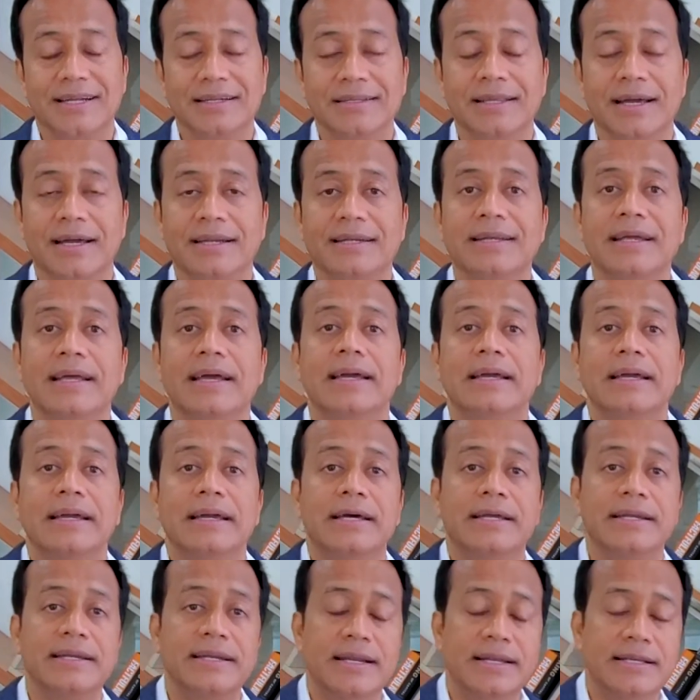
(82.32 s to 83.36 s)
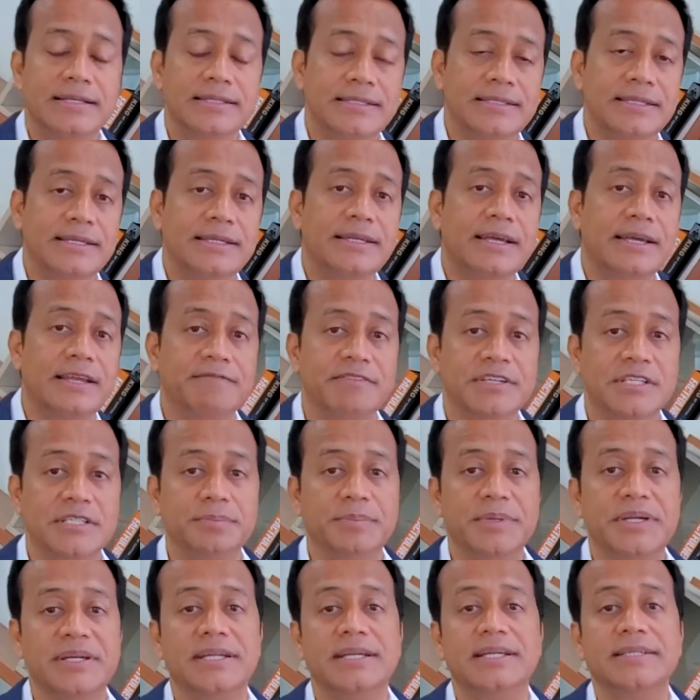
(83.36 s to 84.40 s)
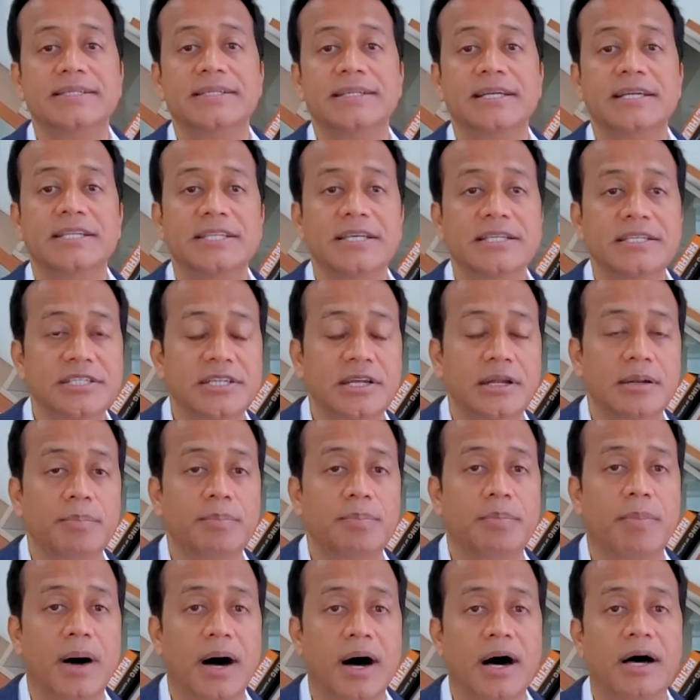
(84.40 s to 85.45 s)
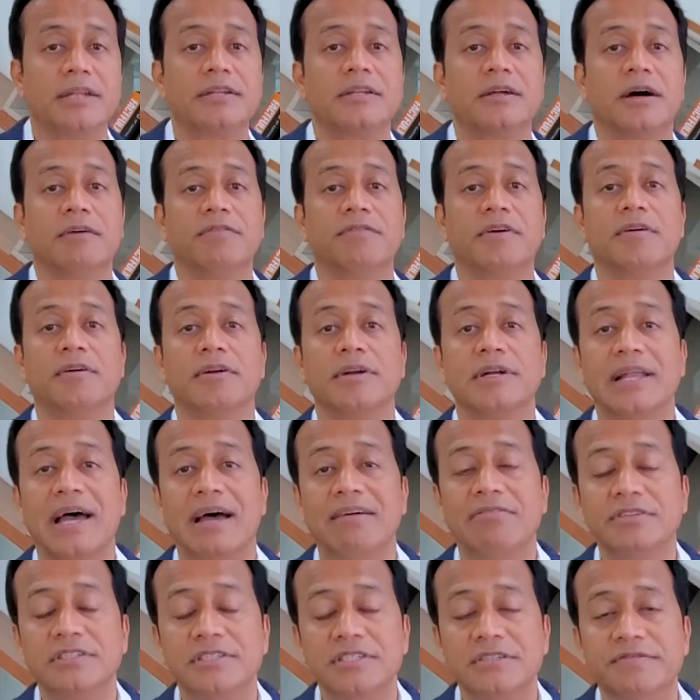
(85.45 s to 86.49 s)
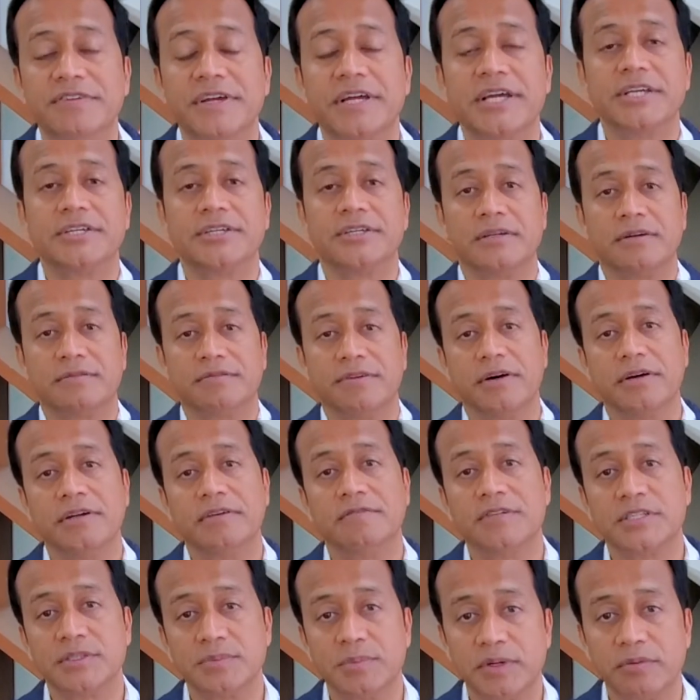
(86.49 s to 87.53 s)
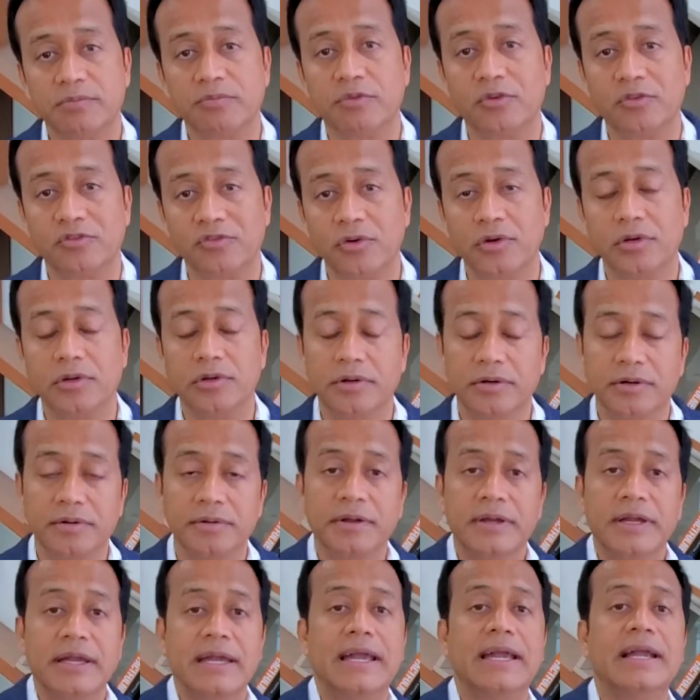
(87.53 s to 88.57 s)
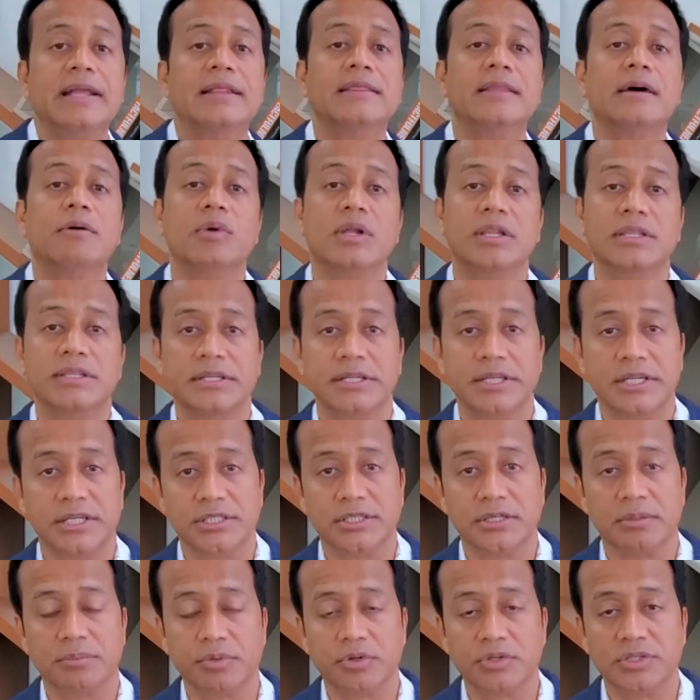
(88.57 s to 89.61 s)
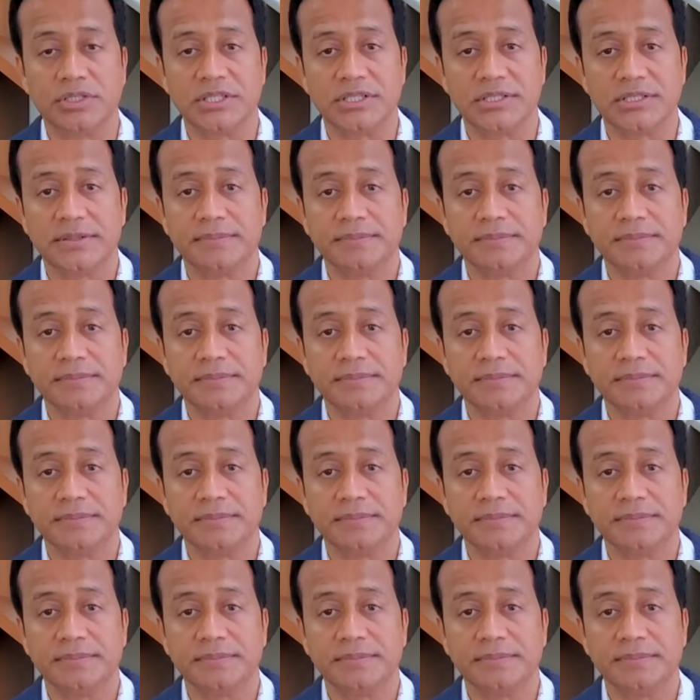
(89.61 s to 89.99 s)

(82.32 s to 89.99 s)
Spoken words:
that real estate investment is an essential part of our diversification of our investment portfolio in the wealth creation process.